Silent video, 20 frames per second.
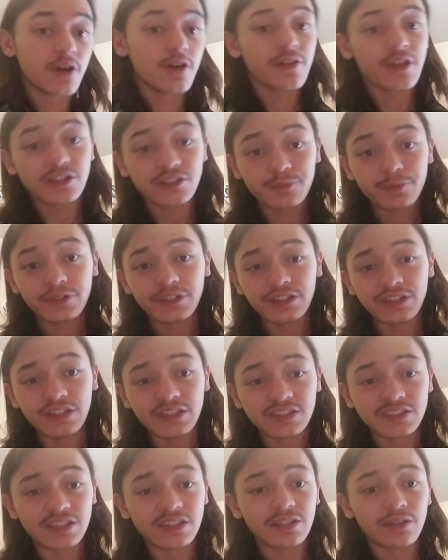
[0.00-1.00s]
That's pretty
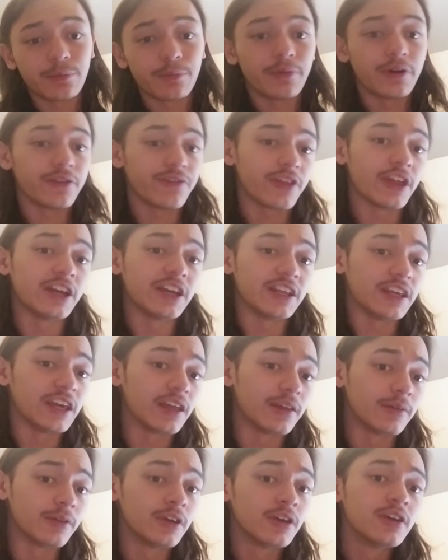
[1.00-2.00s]
decent, but then
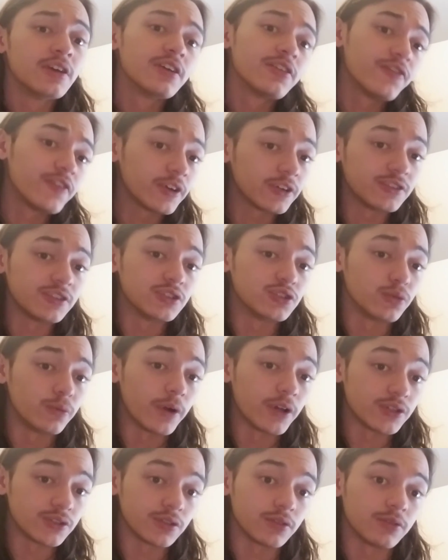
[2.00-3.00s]
again, very
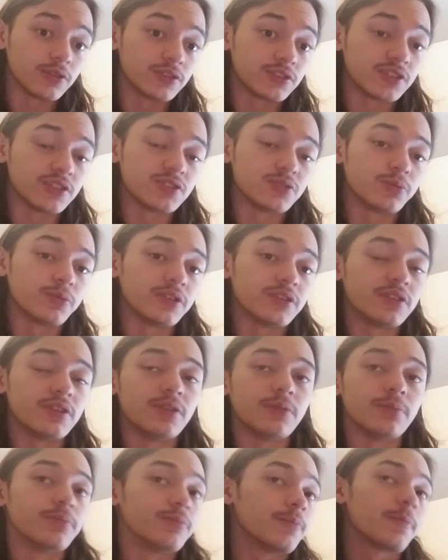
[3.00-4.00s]
situational
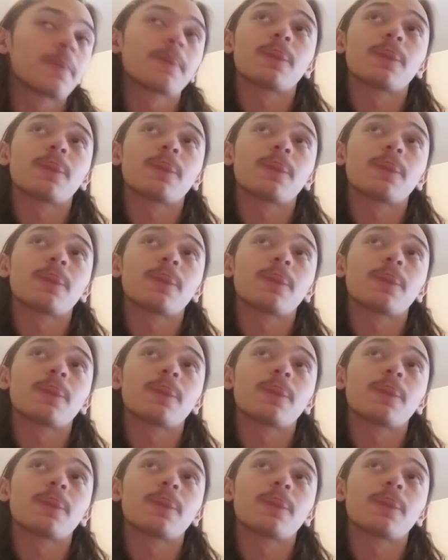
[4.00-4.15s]
in